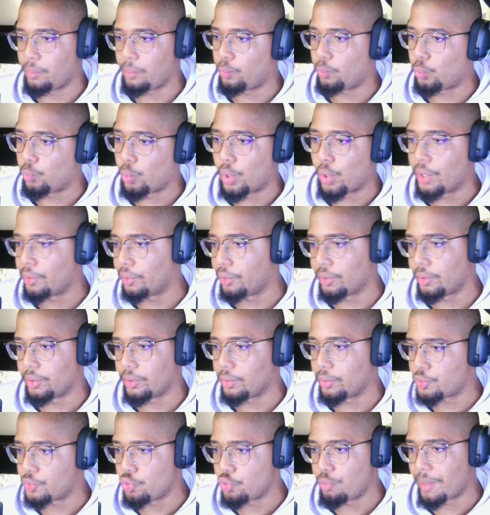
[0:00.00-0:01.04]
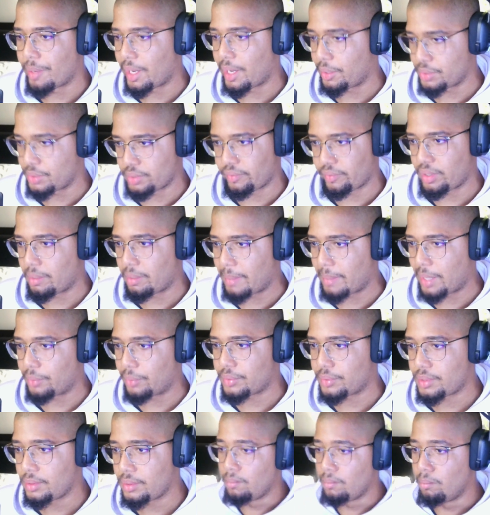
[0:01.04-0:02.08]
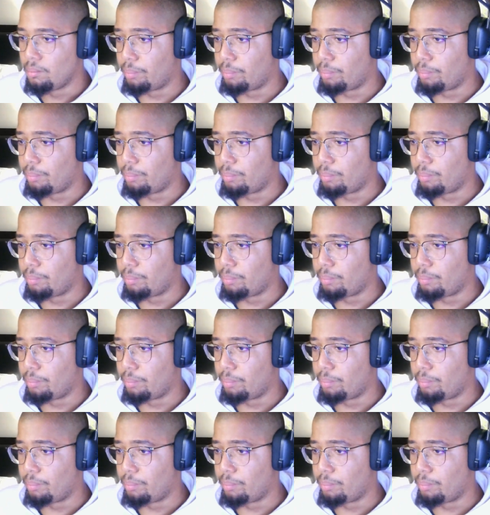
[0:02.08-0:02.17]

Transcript: 1 or 2 pounds of an amount.